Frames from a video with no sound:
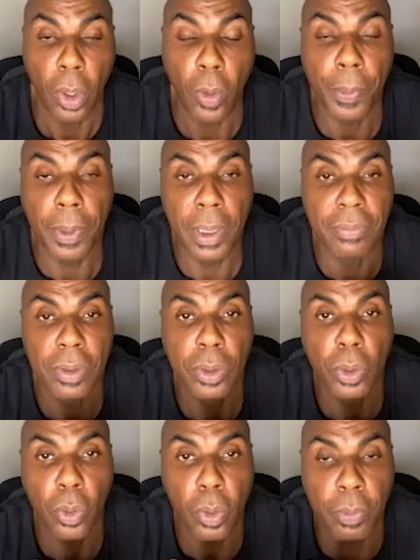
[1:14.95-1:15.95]
leave the
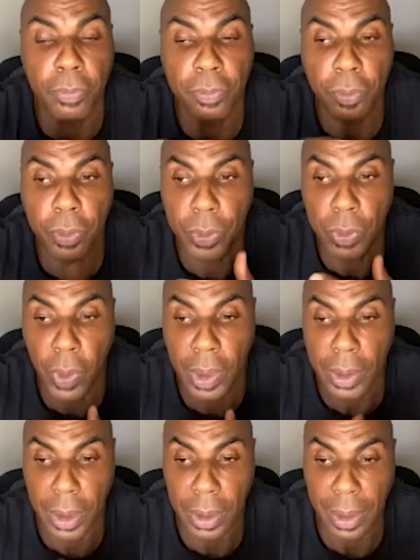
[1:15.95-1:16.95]
door open for you. So I
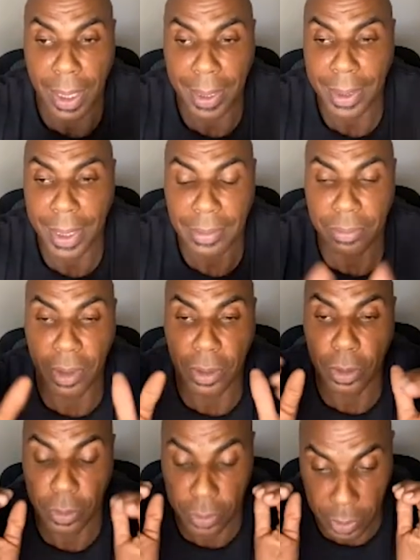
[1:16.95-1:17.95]
think a lot of guys, if they
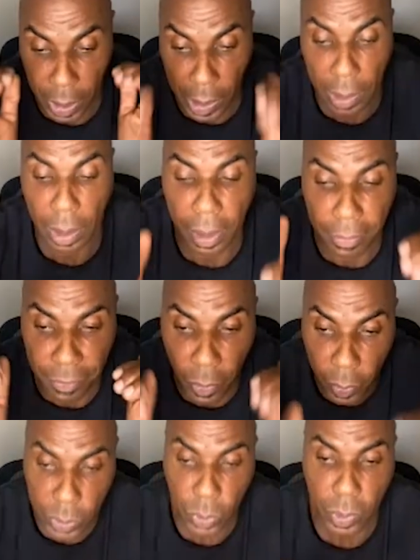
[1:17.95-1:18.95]
just stay in their lane,
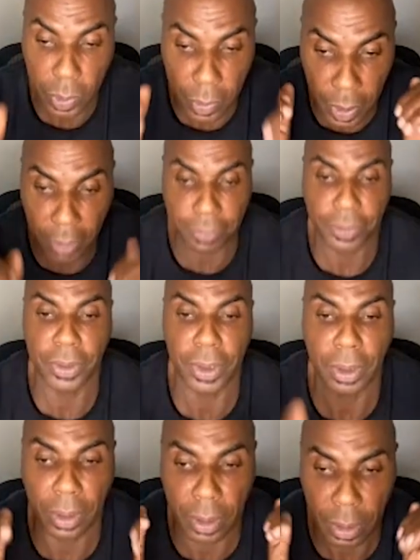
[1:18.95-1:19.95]
focus on their
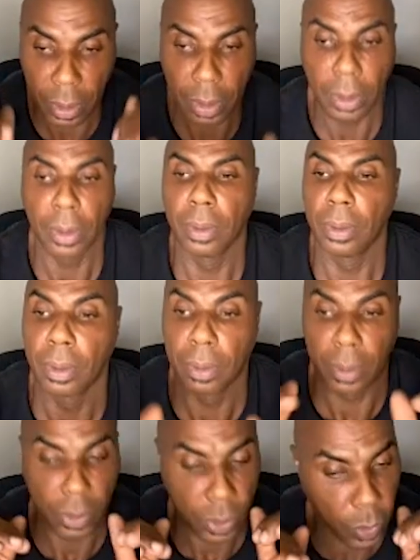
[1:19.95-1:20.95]
physique,
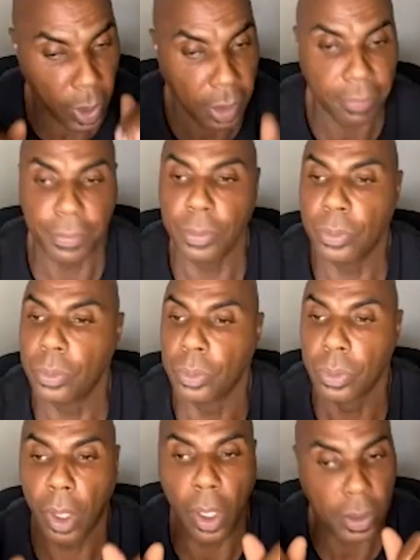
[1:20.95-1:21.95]
there's quite a few
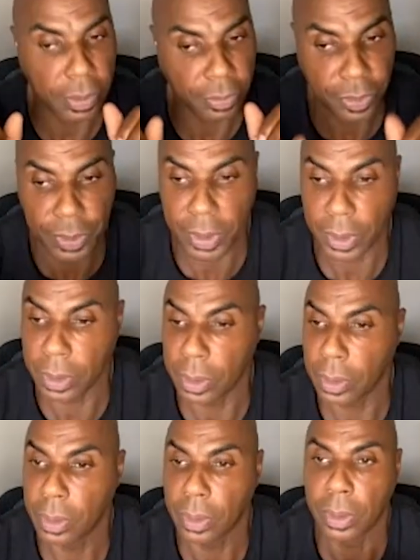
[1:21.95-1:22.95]
awesome
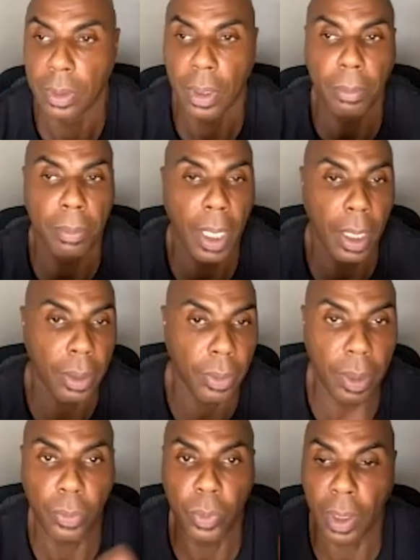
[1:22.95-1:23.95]
physiques. I'm not
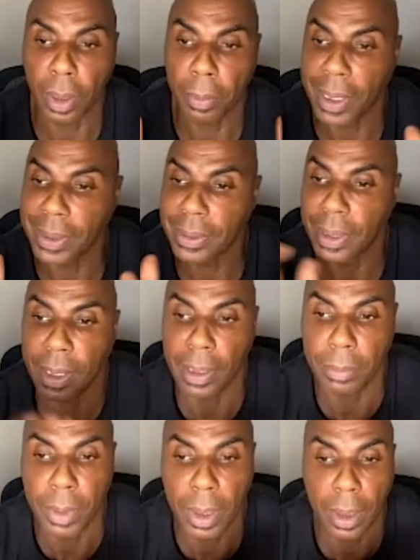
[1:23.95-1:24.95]
great with everybody's
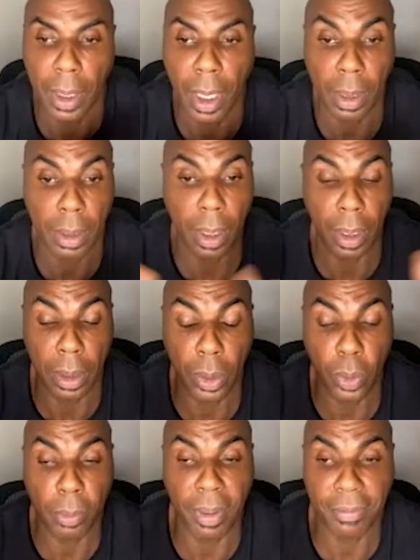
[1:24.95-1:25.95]
name yet. I
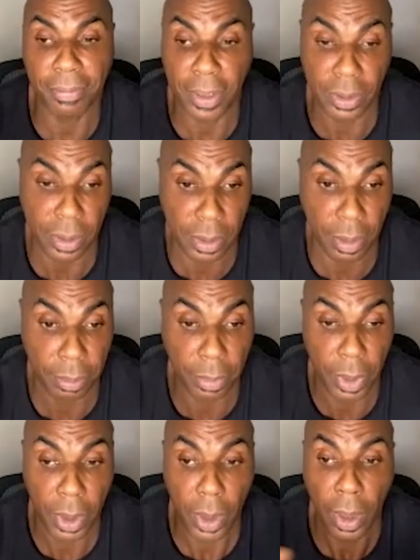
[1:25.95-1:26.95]
know them by face because I'm
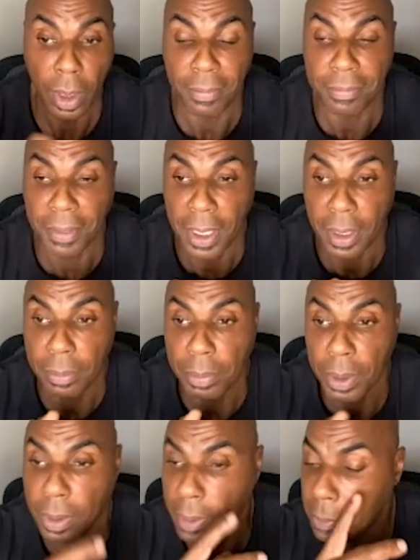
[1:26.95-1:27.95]
a fan,
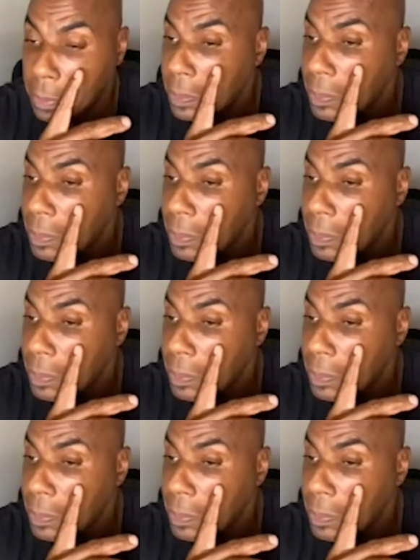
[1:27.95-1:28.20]
but